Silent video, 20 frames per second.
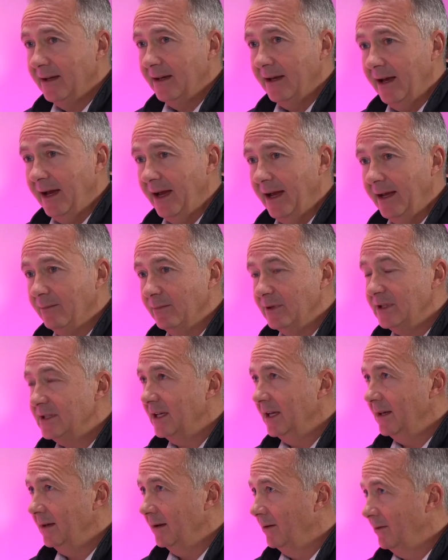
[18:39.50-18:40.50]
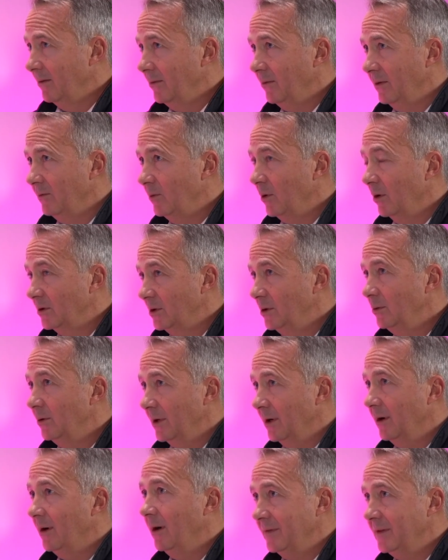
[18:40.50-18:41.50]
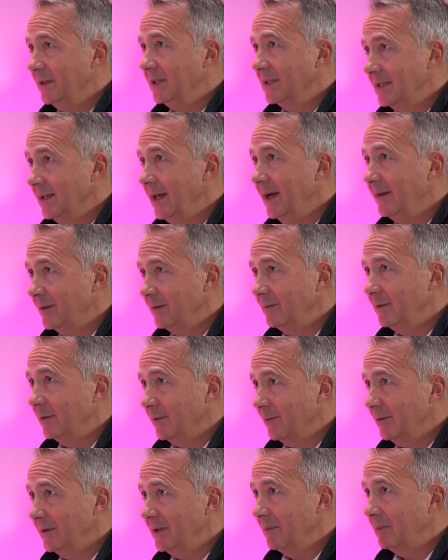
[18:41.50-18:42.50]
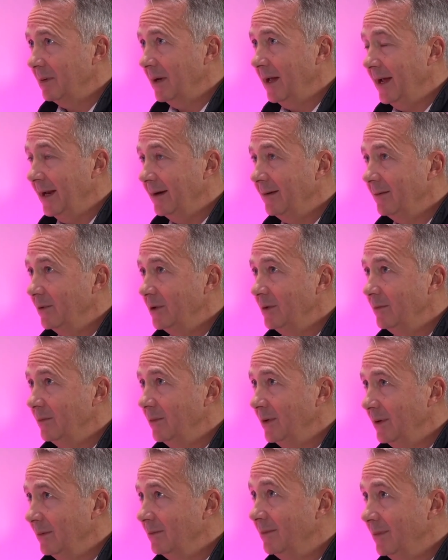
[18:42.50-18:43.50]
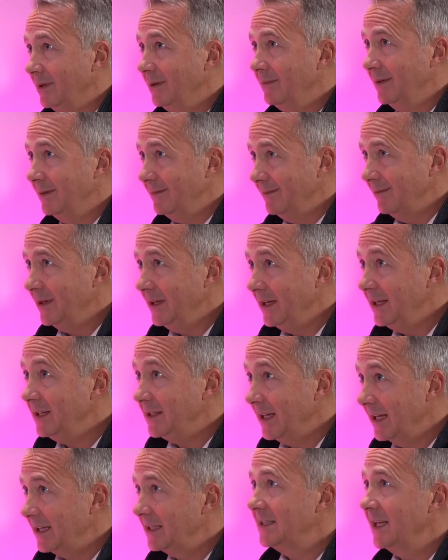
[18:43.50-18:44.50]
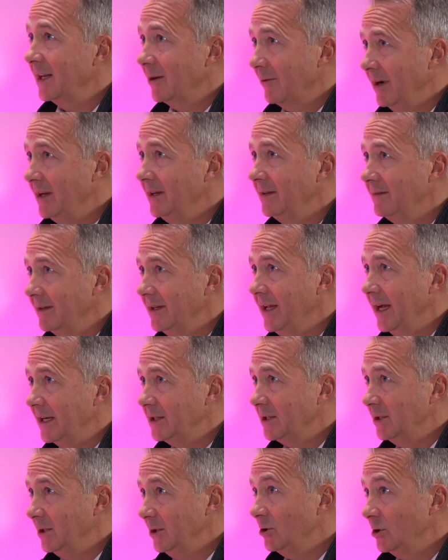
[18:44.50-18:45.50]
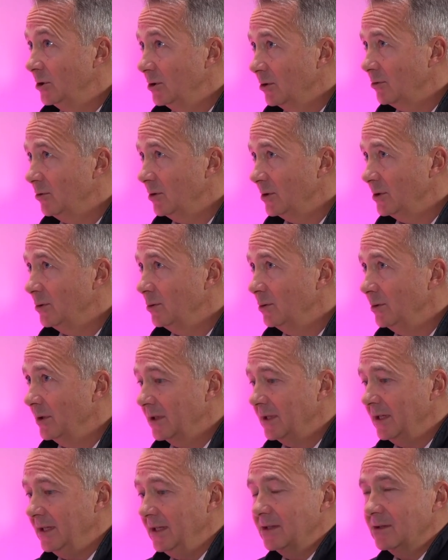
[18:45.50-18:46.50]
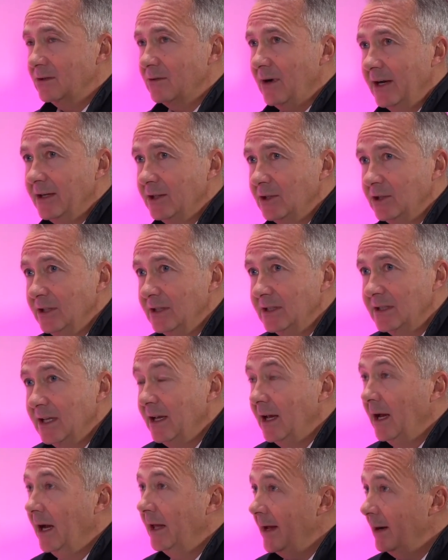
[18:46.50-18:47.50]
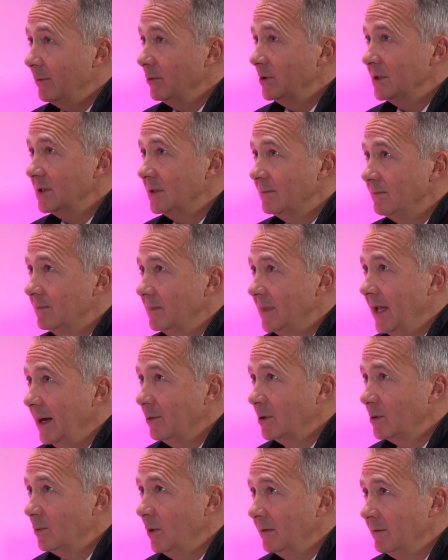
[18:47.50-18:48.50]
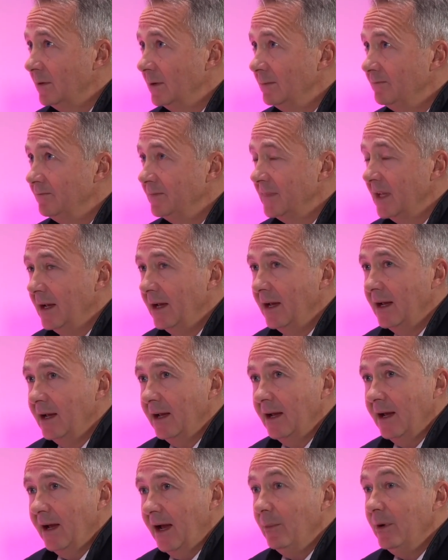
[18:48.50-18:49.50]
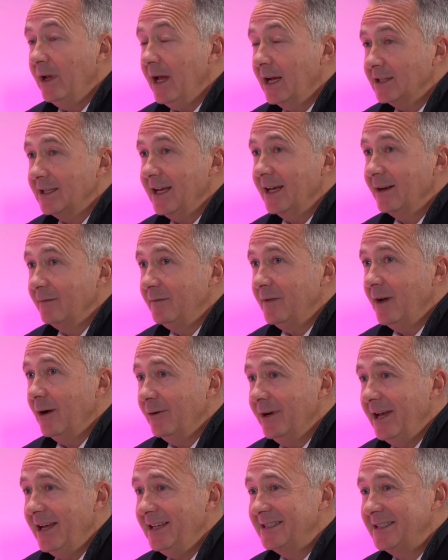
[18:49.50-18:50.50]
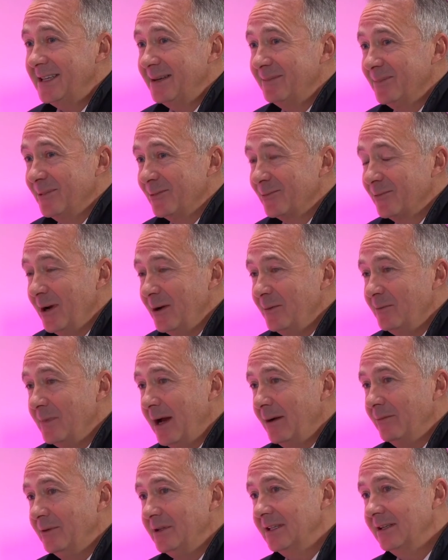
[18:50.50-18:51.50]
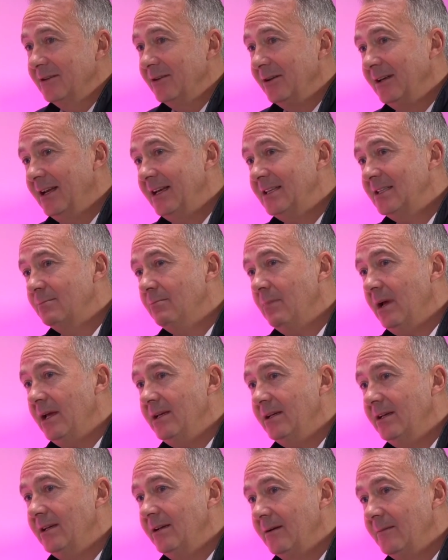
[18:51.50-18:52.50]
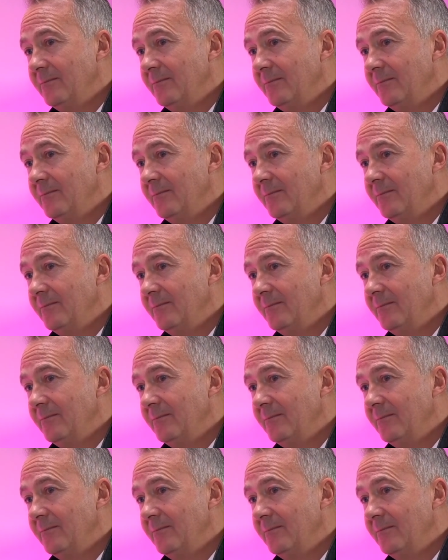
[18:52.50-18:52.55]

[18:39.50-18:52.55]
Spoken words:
And we said, look, we've got 2.5 years left of the 3-year plan. We need to accelerate the execution across all the key strategies. And that was one of them. Yep. And we actually had a very simple roadmap. We said, look, let's make